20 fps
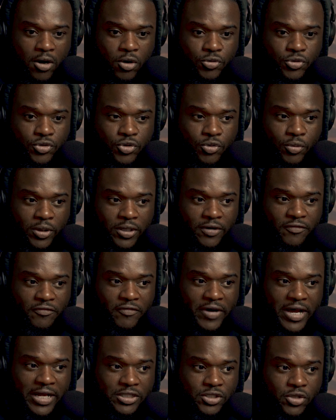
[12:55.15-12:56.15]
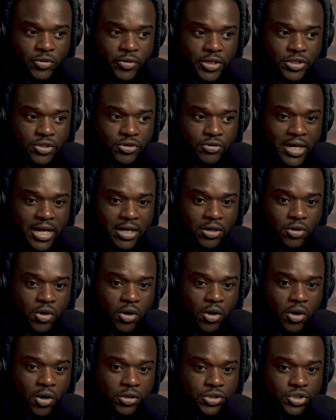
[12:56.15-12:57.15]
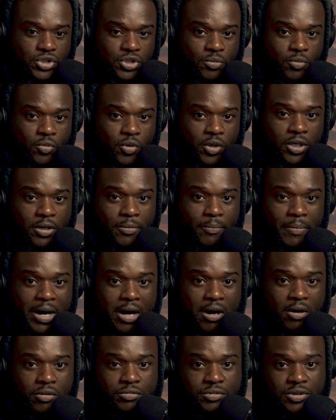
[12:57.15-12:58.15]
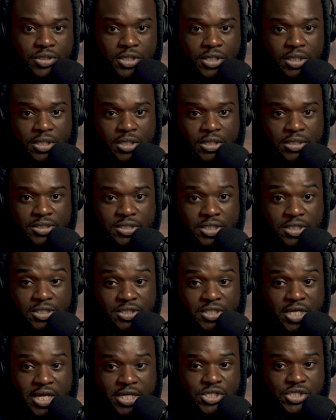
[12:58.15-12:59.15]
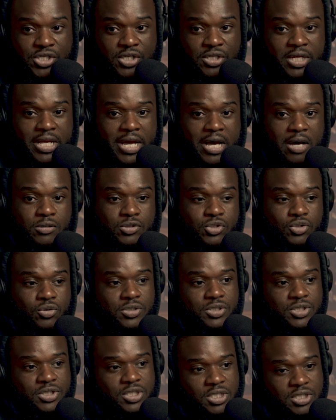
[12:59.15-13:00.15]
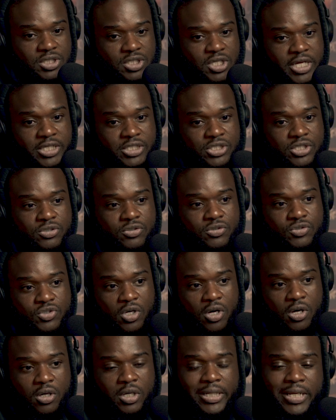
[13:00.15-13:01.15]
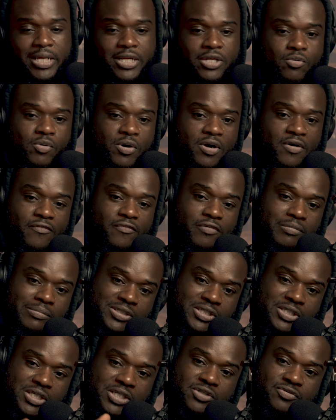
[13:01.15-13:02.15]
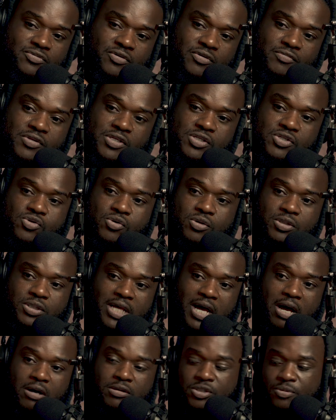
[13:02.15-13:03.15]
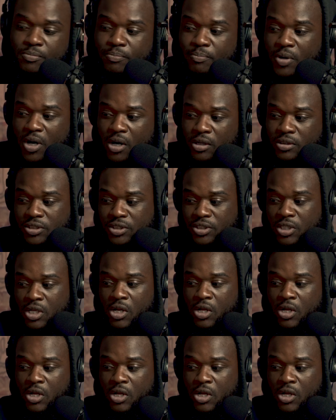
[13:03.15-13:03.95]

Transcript: you want to factor in, you got to call someone about the C-section now. So the C-section, you're talking anywhere from $650 to $1,000.